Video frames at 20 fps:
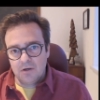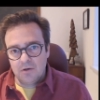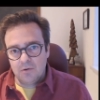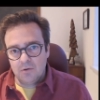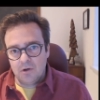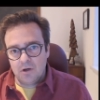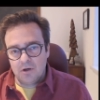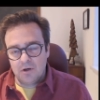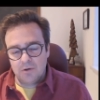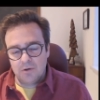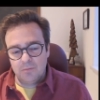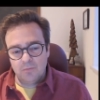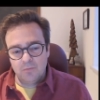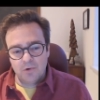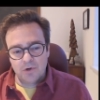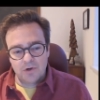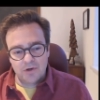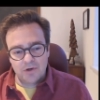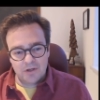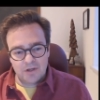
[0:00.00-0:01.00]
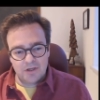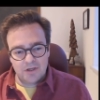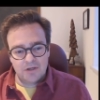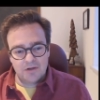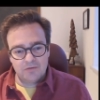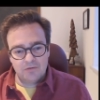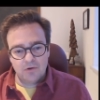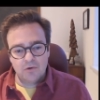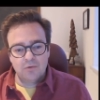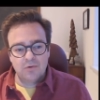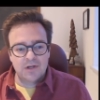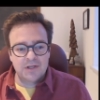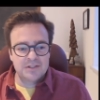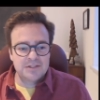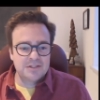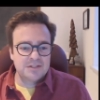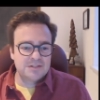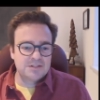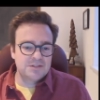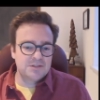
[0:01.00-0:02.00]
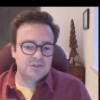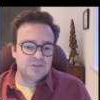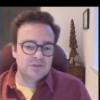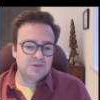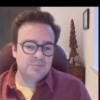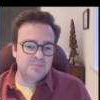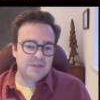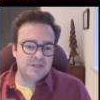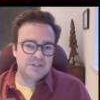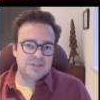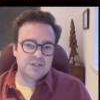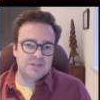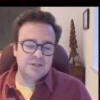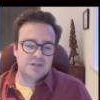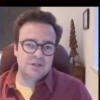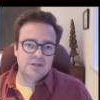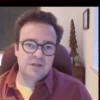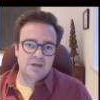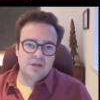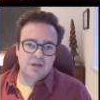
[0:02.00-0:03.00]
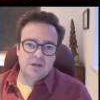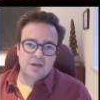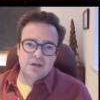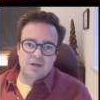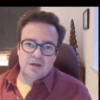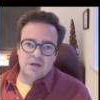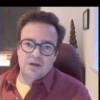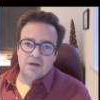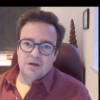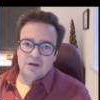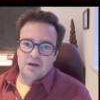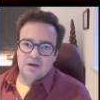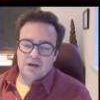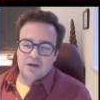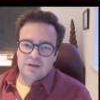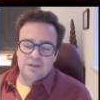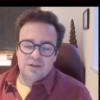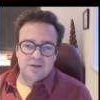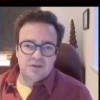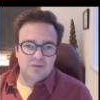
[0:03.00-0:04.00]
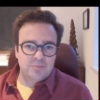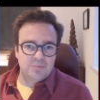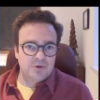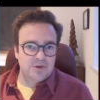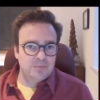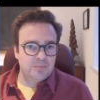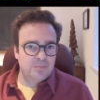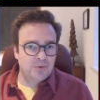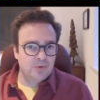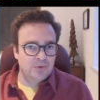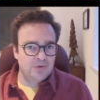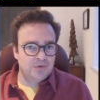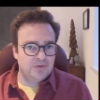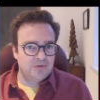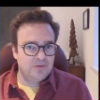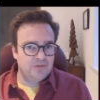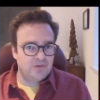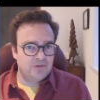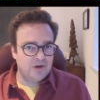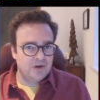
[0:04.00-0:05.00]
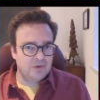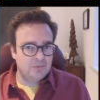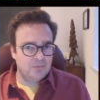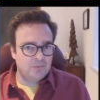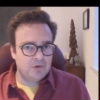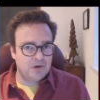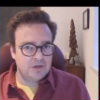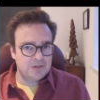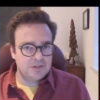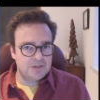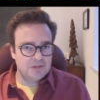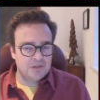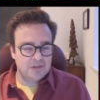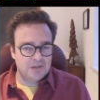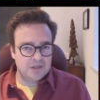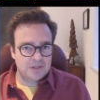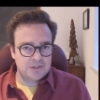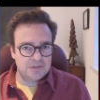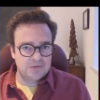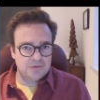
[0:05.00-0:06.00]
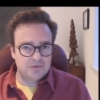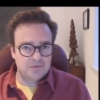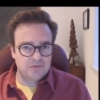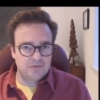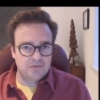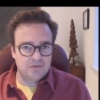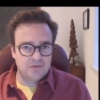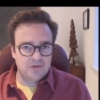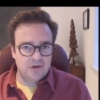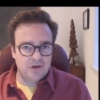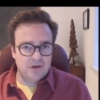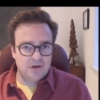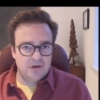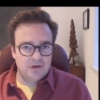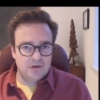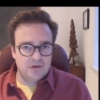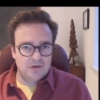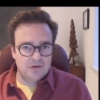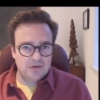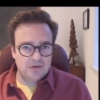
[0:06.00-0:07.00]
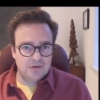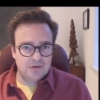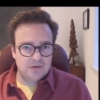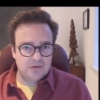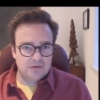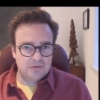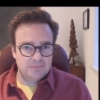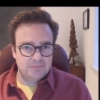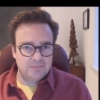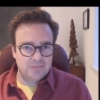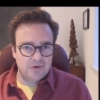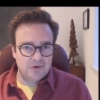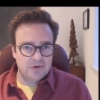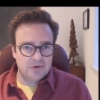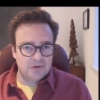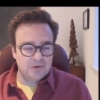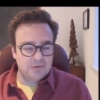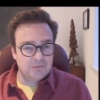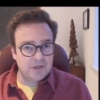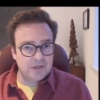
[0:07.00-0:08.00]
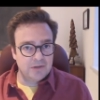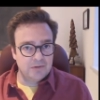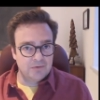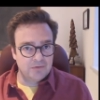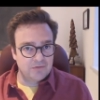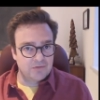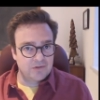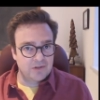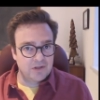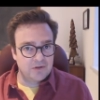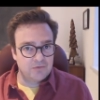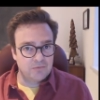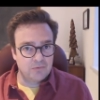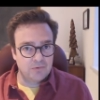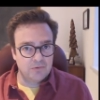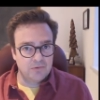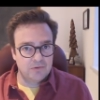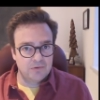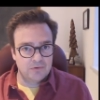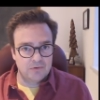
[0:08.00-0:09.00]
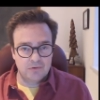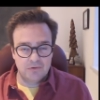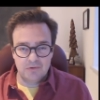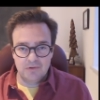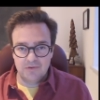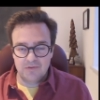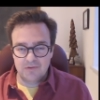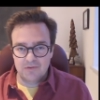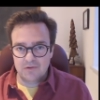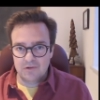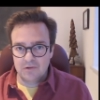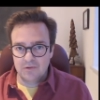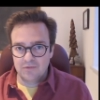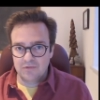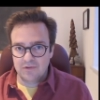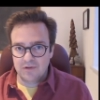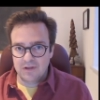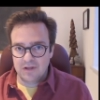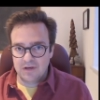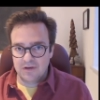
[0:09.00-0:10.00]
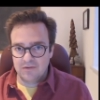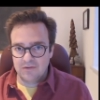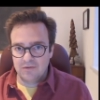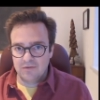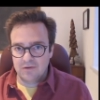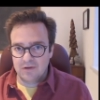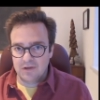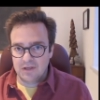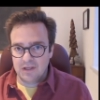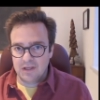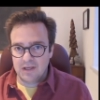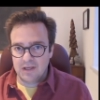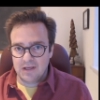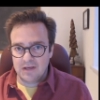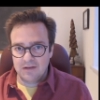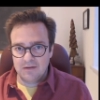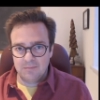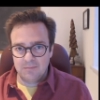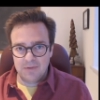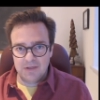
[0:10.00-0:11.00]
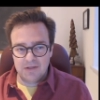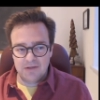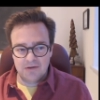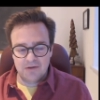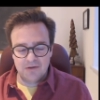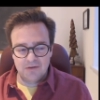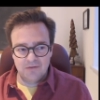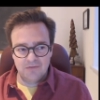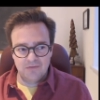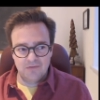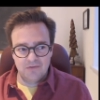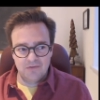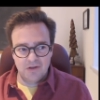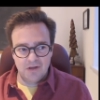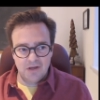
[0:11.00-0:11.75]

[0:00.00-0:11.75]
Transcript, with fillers: Um, we're going to have, oh, and I should, should mention, I think it's pretty important to try to watch the lectures uh, on a regular schedule, or at least as close to that as you can get, because